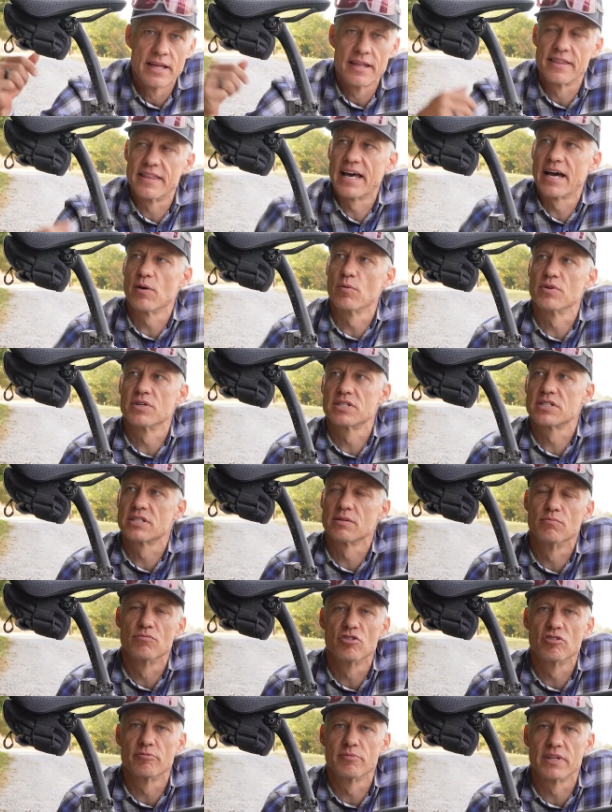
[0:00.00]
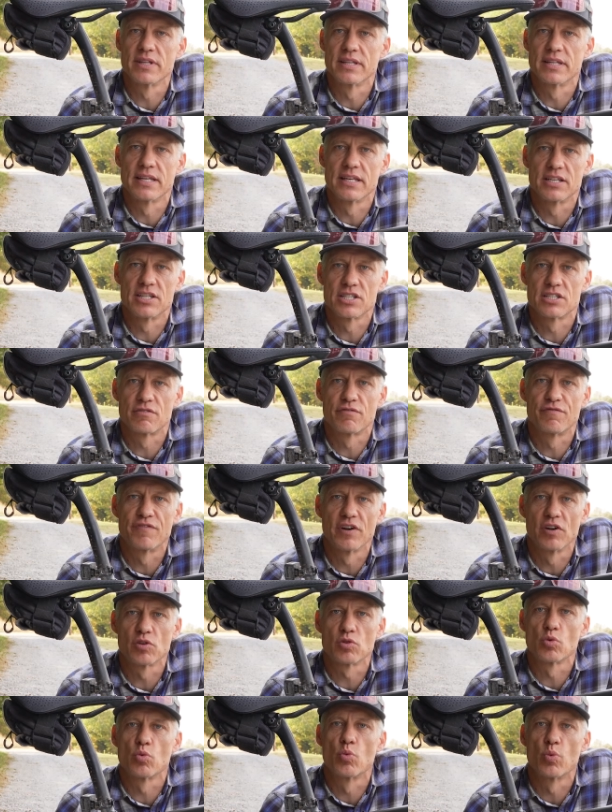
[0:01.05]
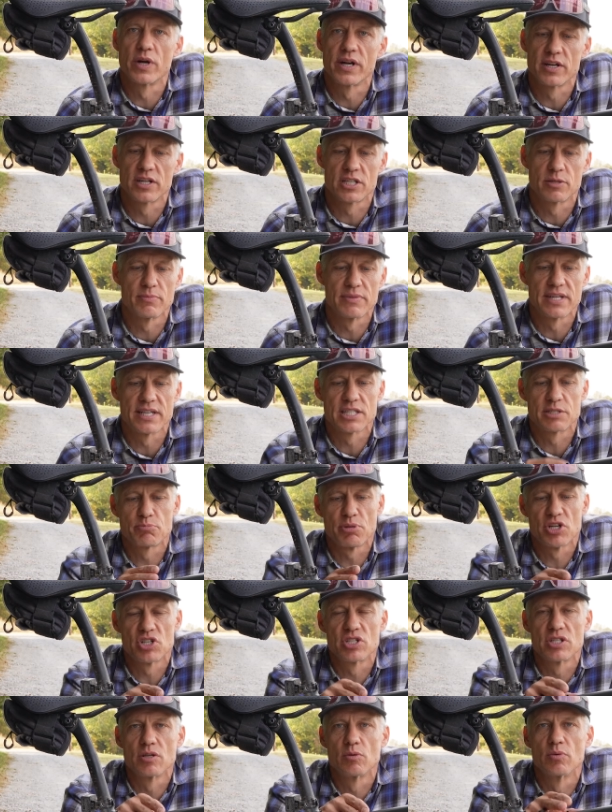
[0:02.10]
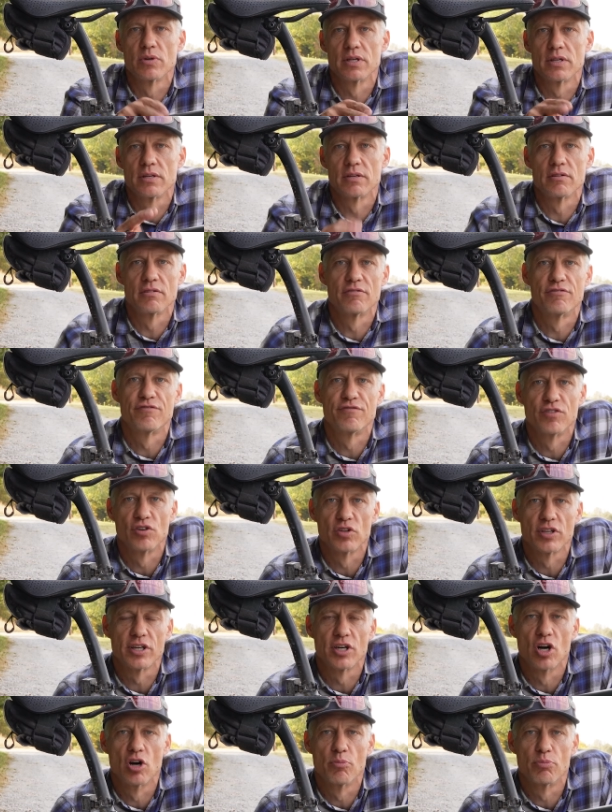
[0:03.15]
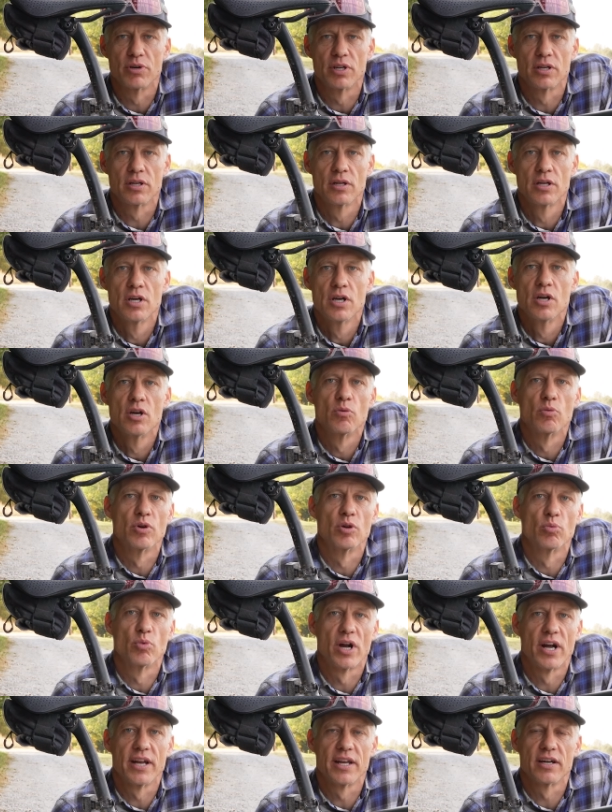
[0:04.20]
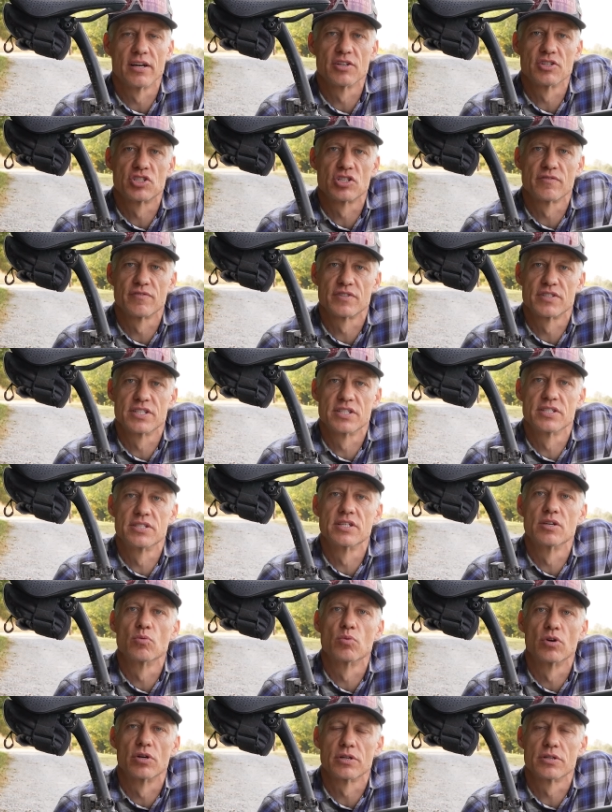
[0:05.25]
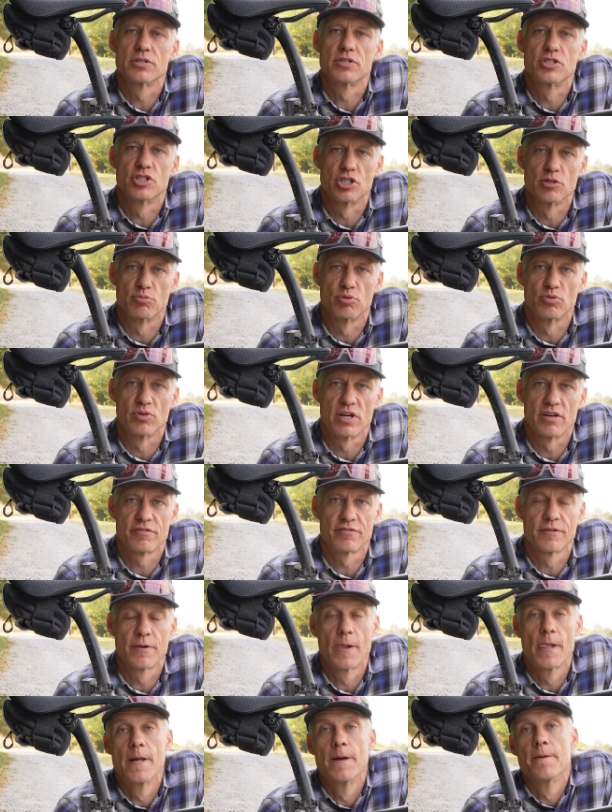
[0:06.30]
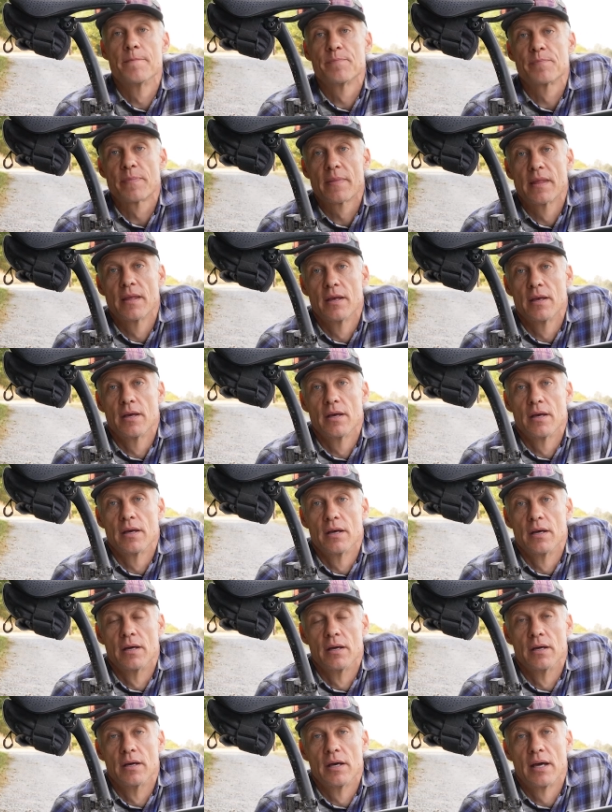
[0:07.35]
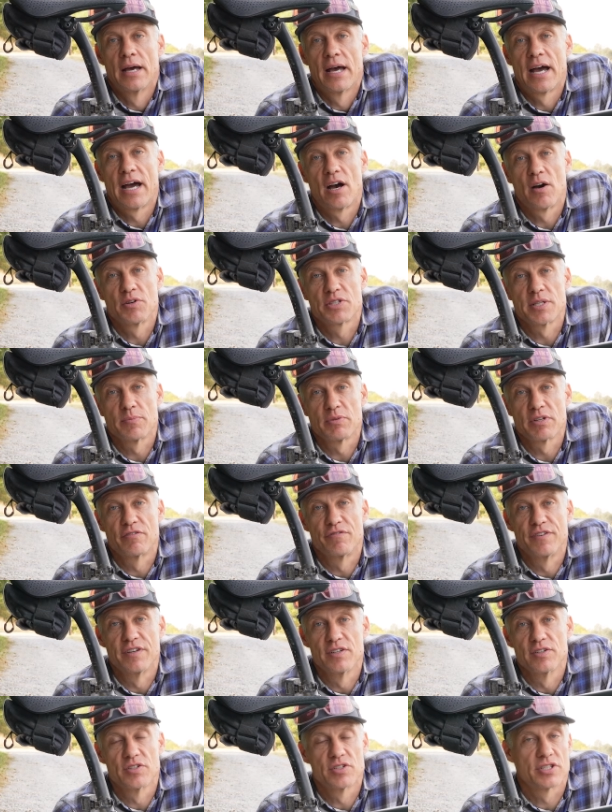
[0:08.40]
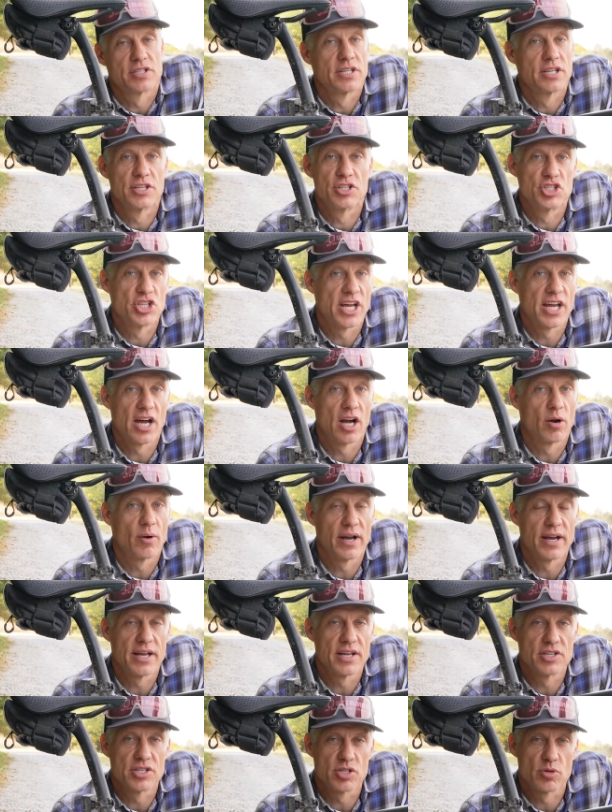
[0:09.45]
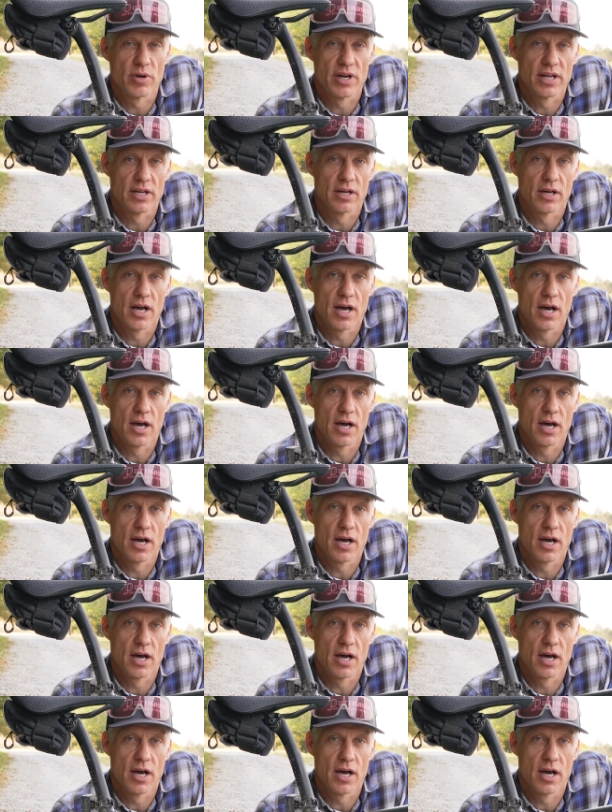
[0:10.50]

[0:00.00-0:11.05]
that was some movement that just felt weird to me, especially when fully open, when riding on surfaces that weren't super rough. How something feels JRA, just riding